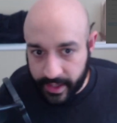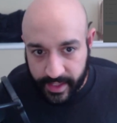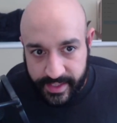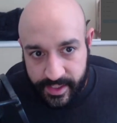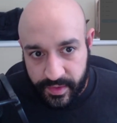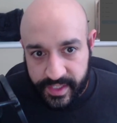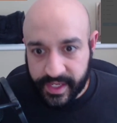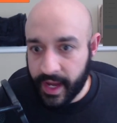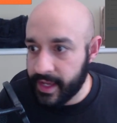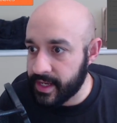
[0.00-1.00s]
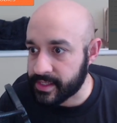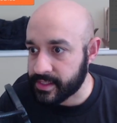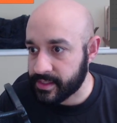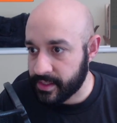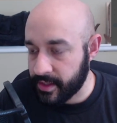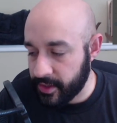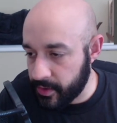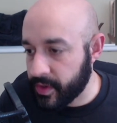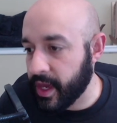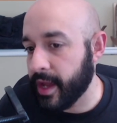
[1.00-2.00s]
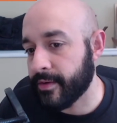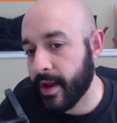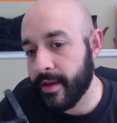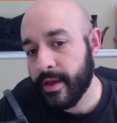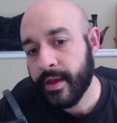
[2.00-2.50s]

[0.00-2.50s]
because that's where this guy is. He's in the UK, right?